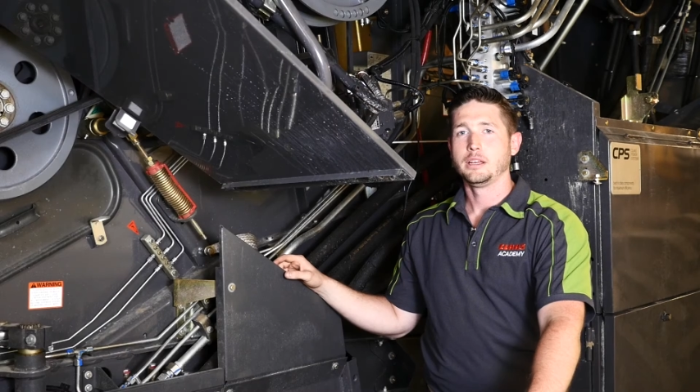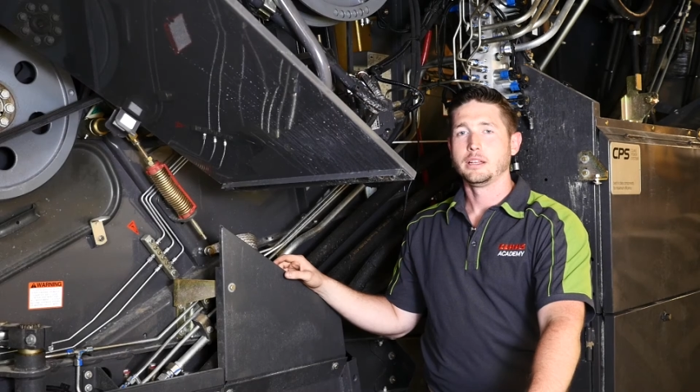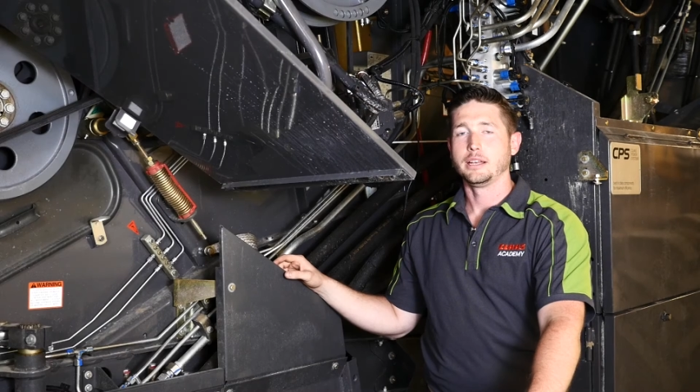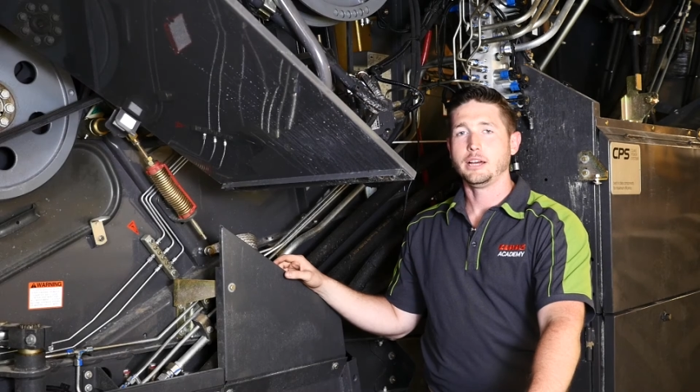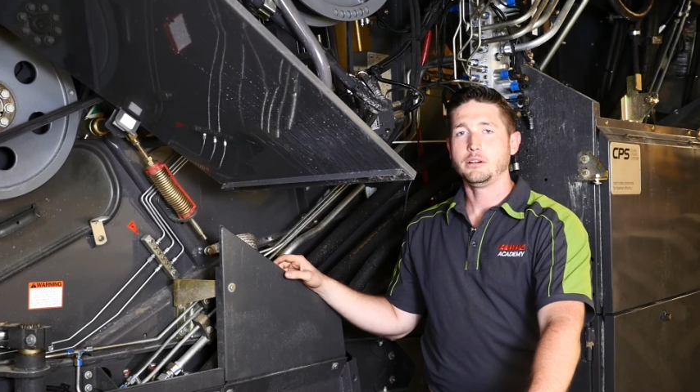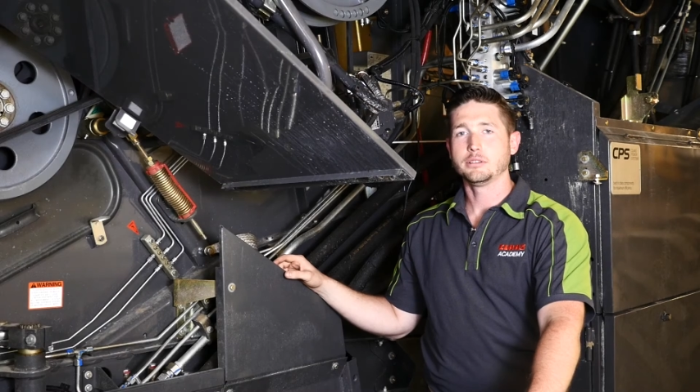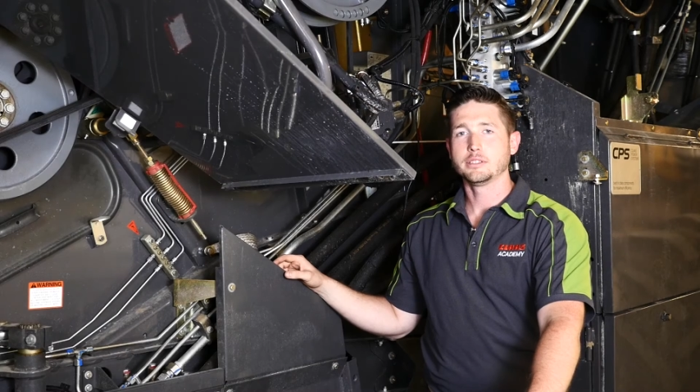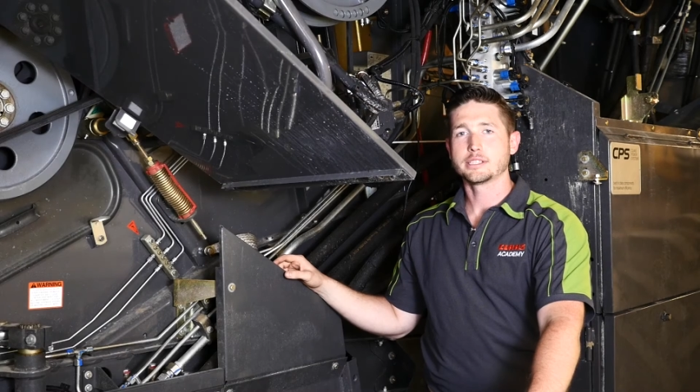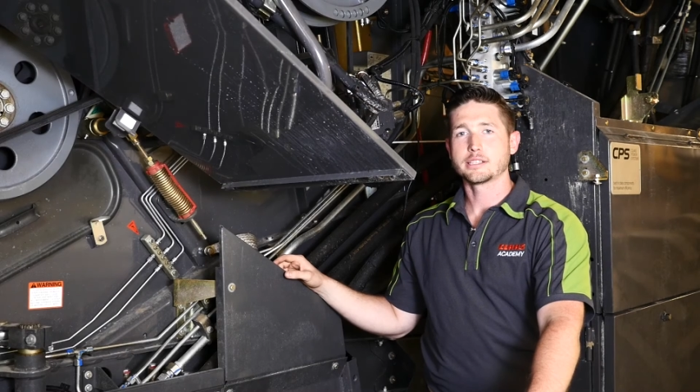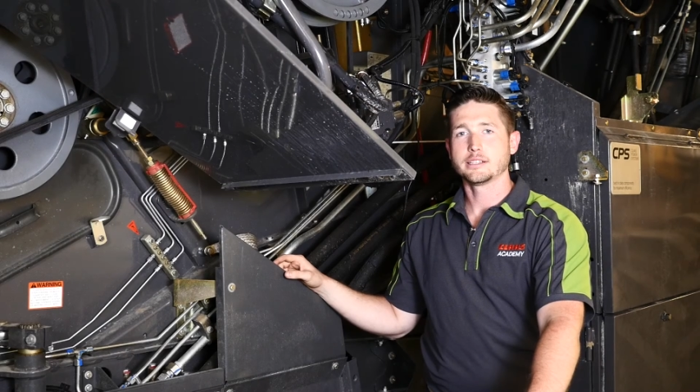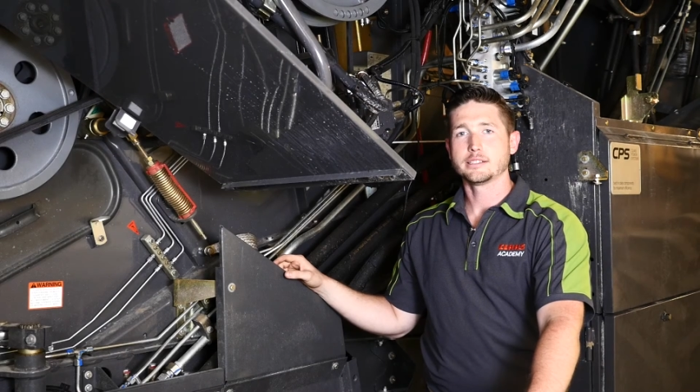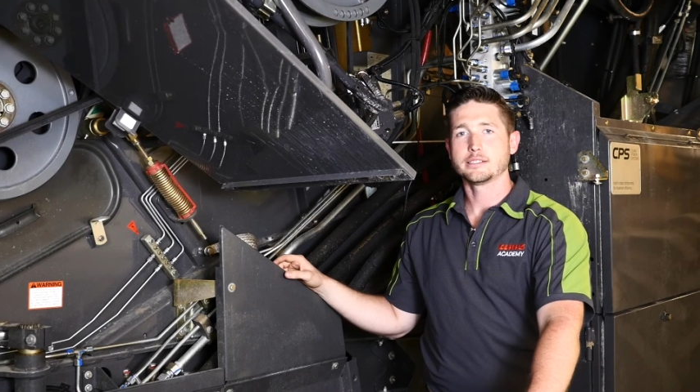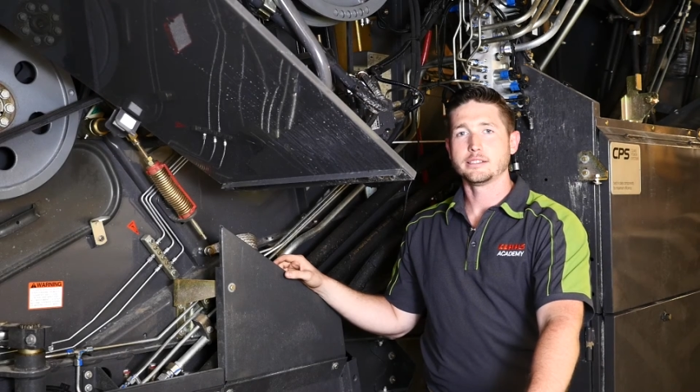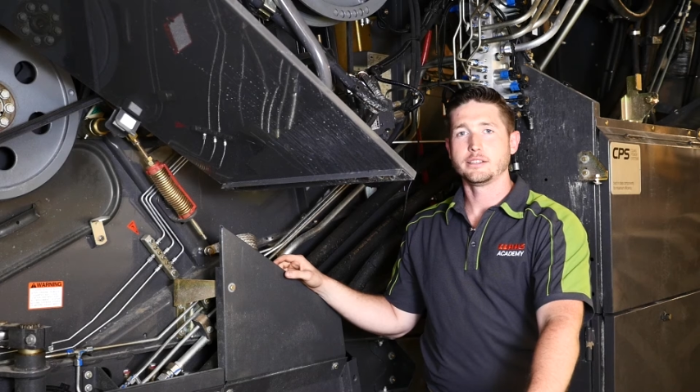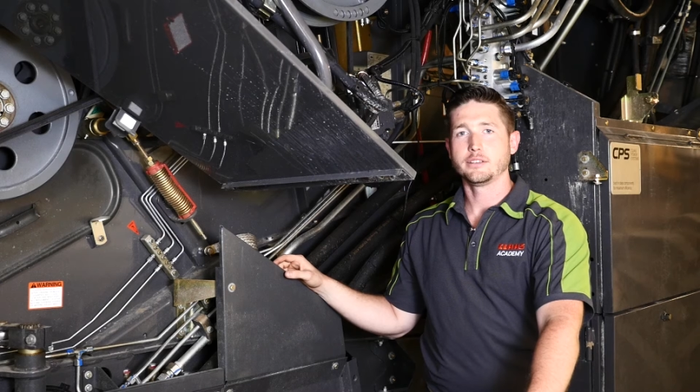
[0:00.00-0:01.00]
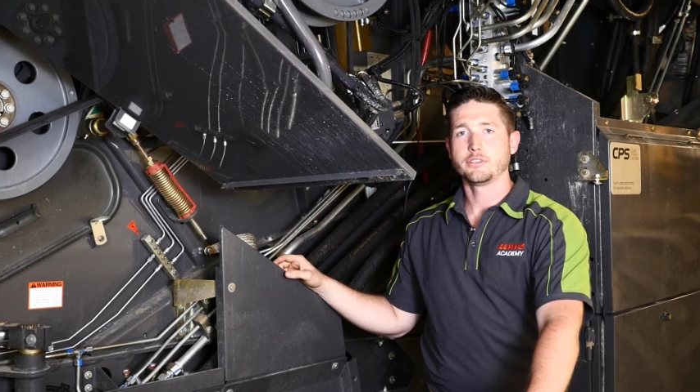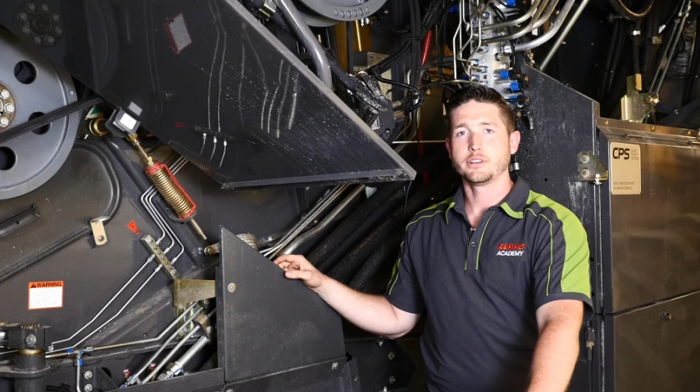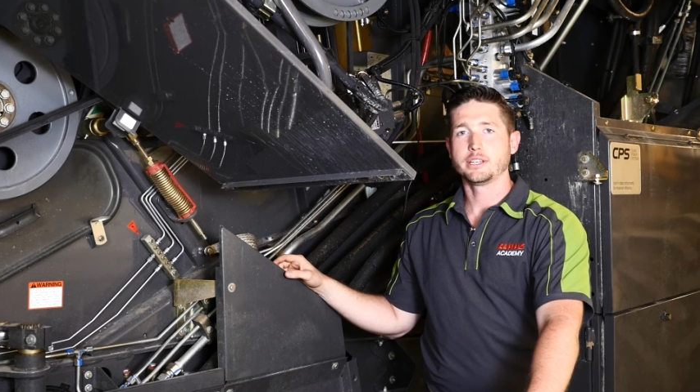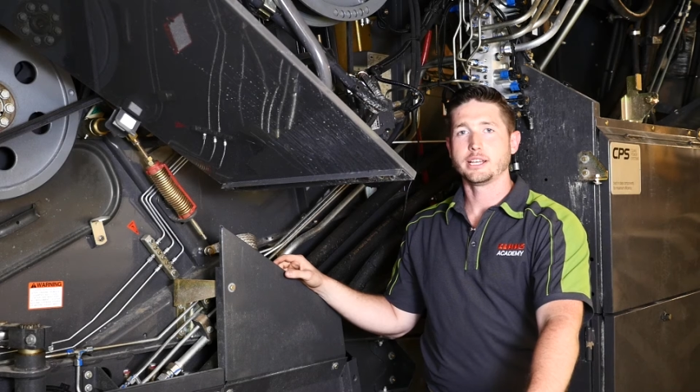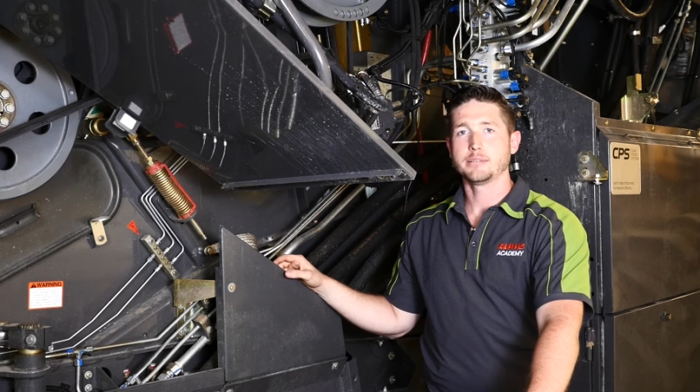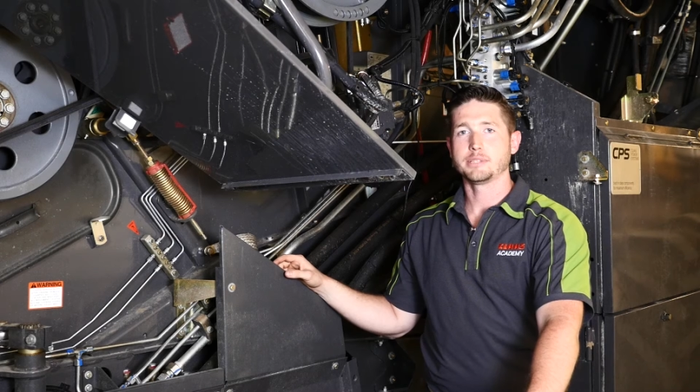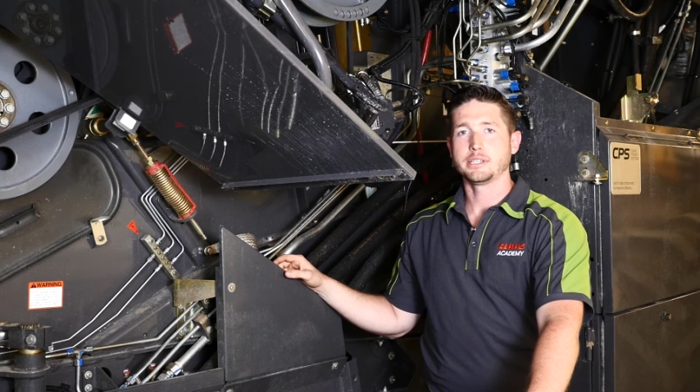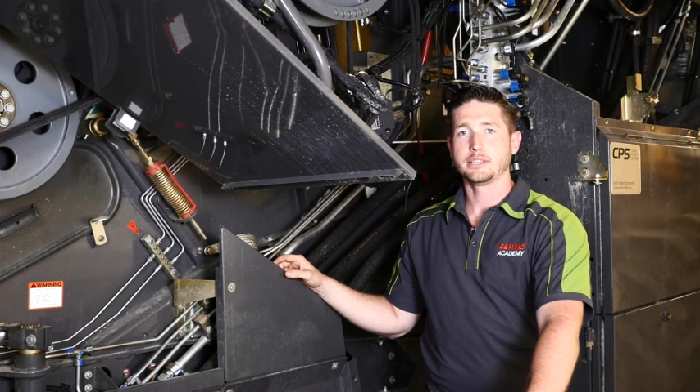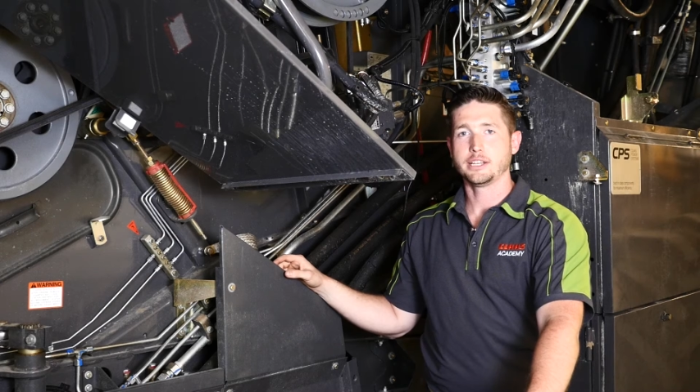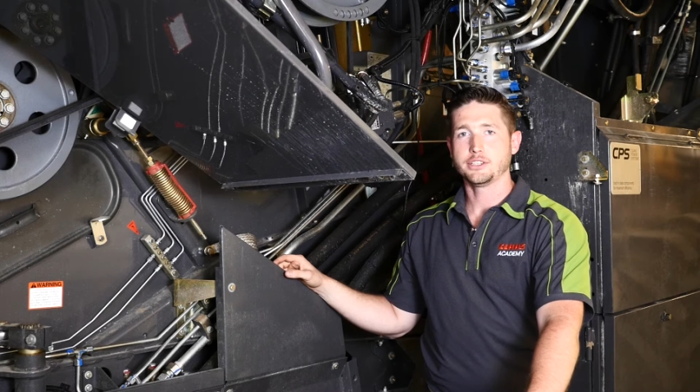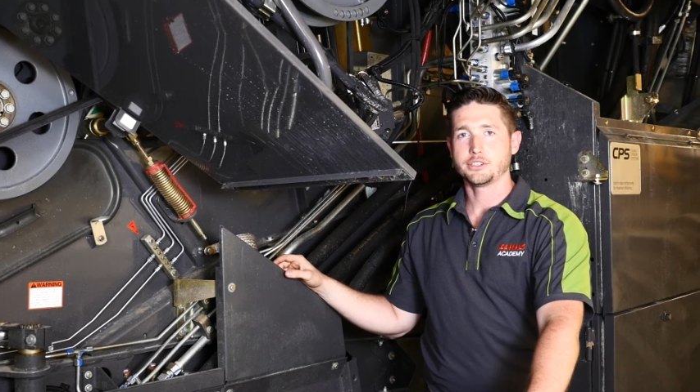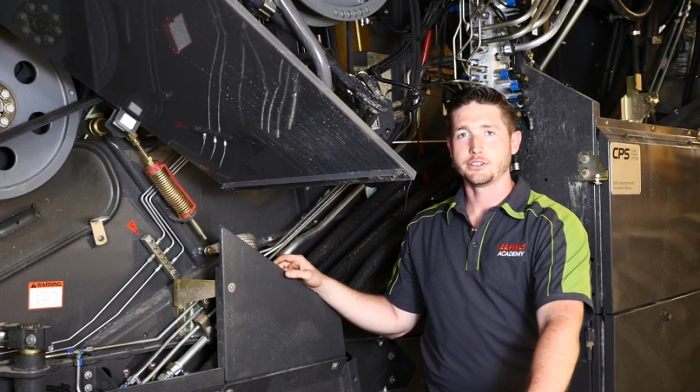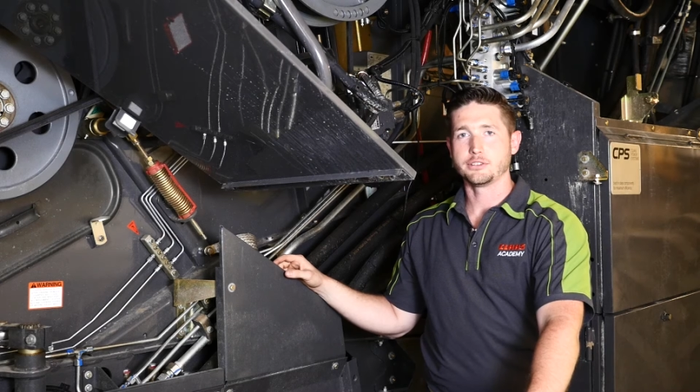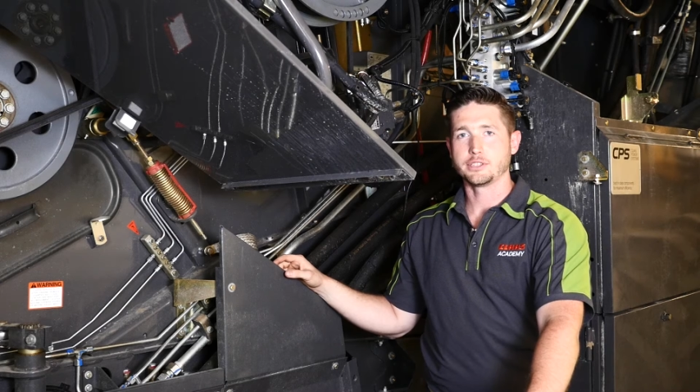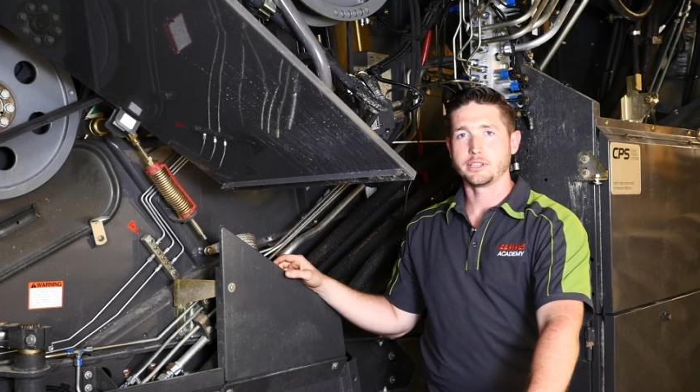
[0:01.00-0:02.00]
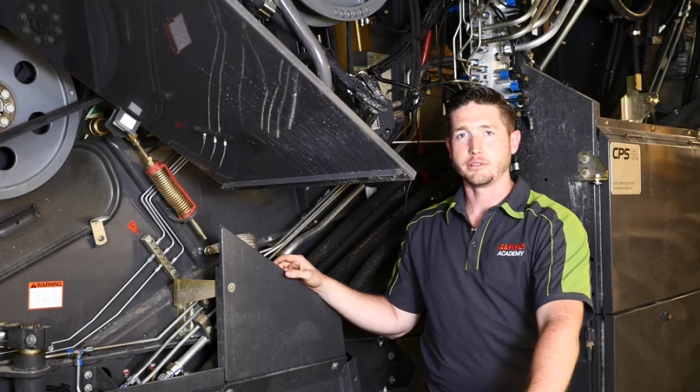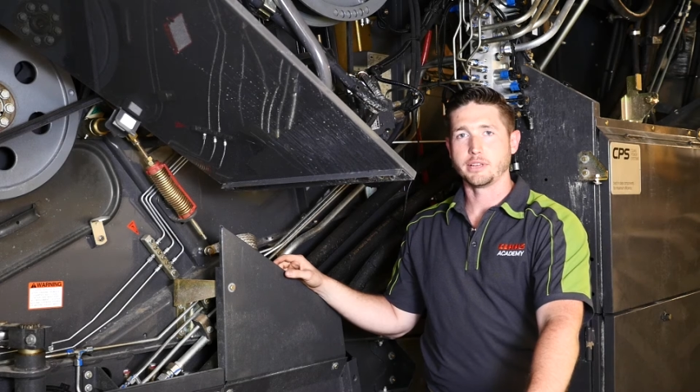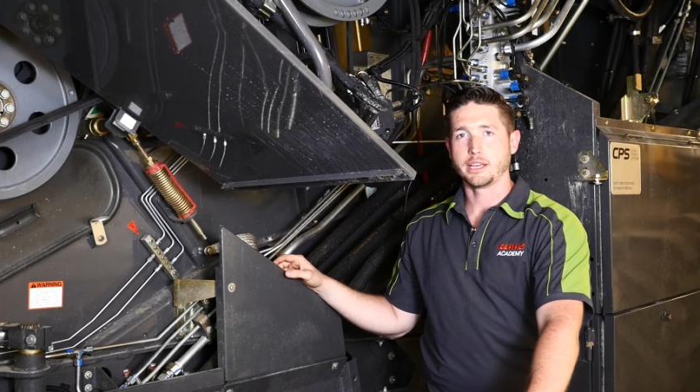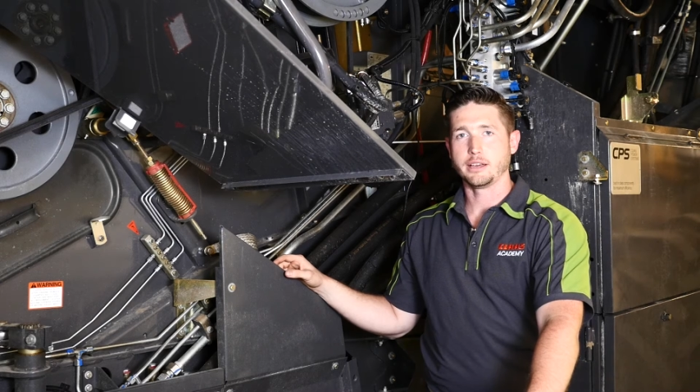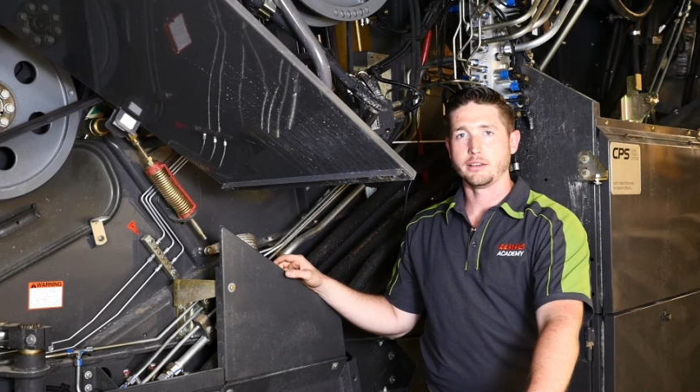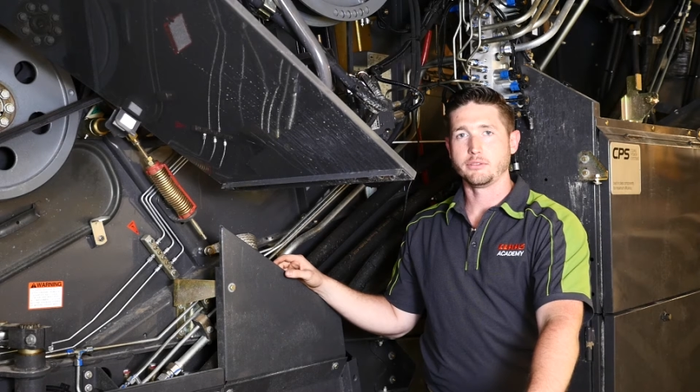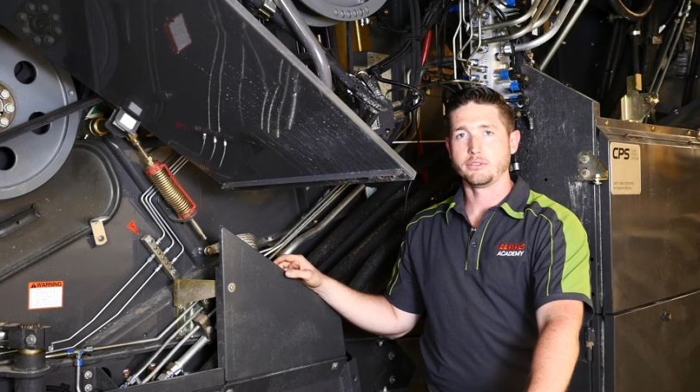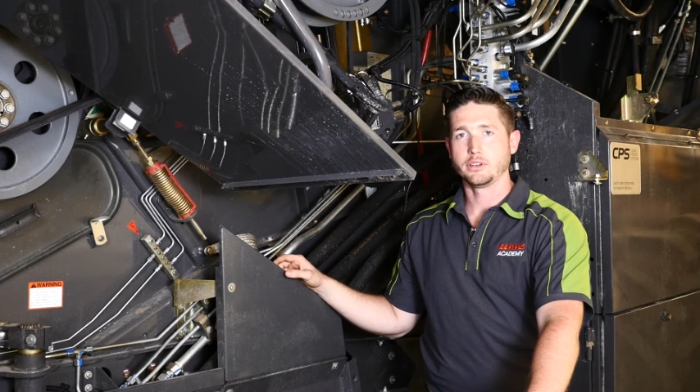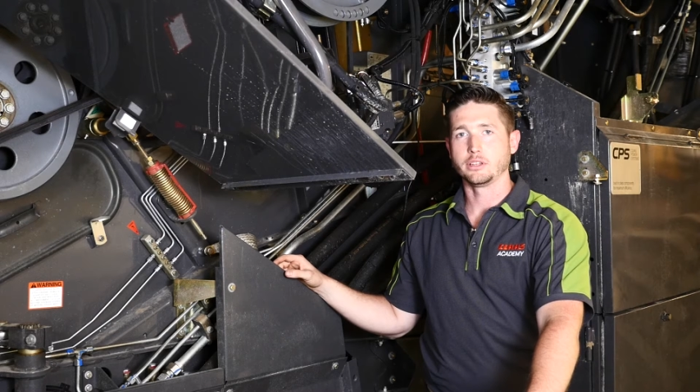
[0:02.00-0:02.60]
Now we'll discuss the different types of tensioners that we have